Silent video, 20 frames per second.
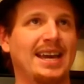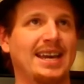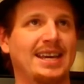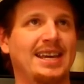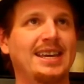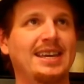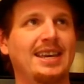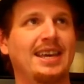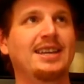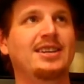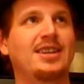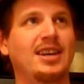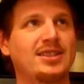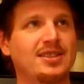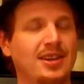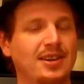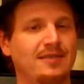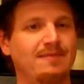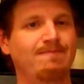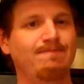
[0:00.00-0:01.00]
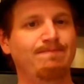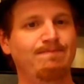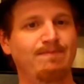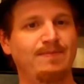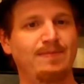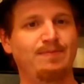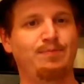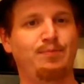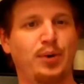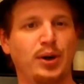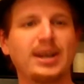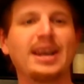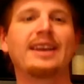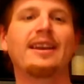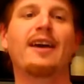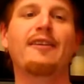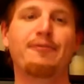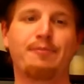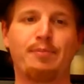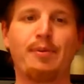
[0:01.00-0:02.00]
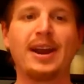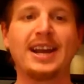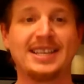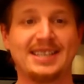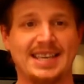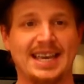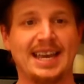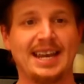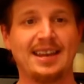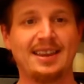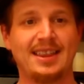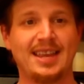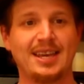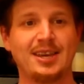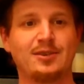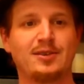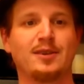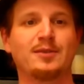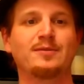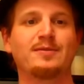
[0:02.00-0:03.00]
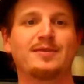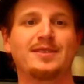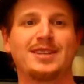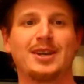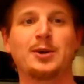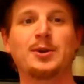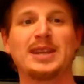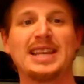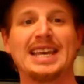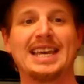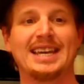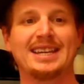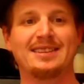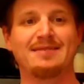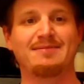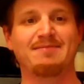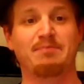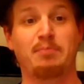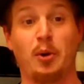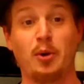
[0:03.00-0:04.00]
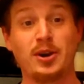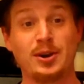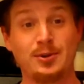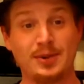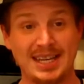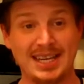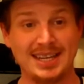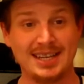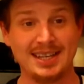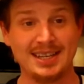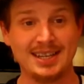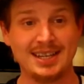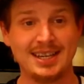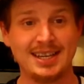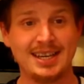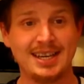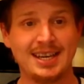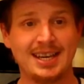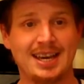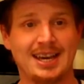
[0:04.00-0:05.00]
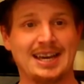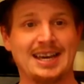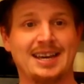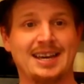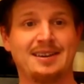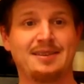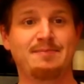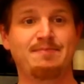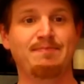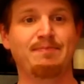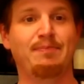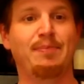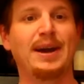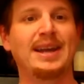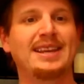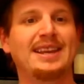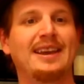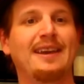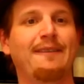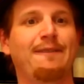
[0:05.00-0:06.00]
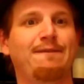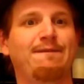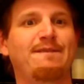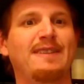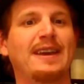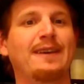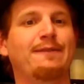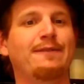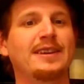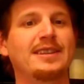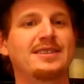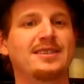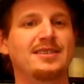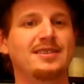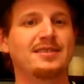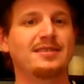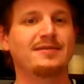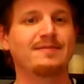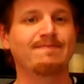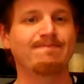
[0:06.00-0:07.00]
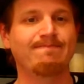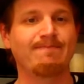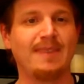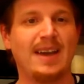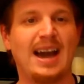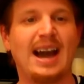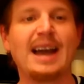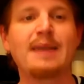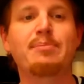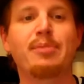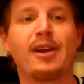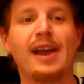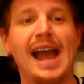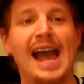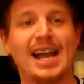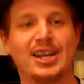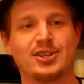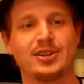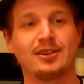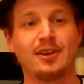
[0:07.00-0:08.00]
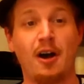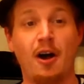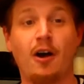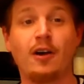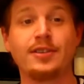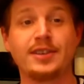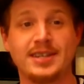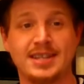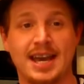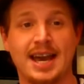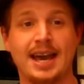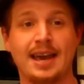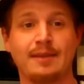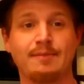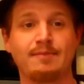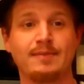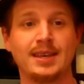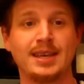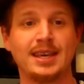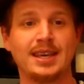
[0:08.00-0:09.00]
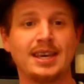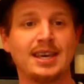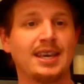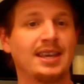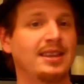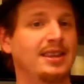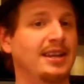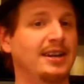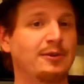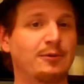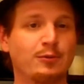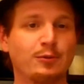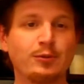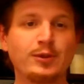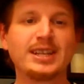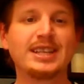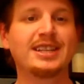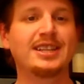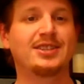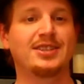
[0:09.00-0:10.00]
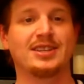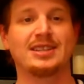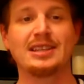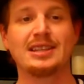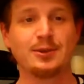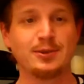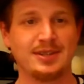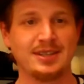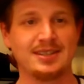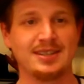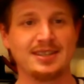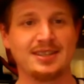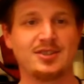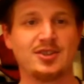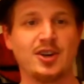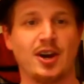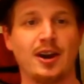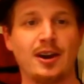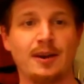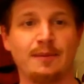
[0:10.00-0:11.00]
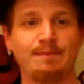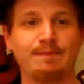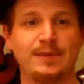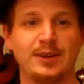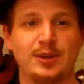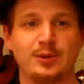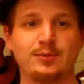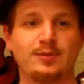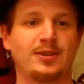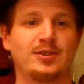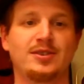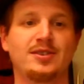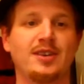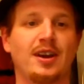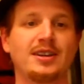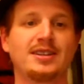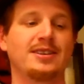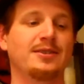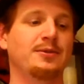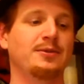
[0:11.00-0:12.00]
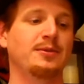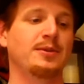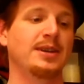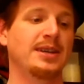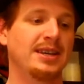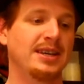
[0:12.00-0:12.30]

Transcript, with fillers: he, he doesn't put enough breaks in that you don't totally get bored with it. Uh, but if, if it's hyper action all the time, then it really just loses its charm. You, you start to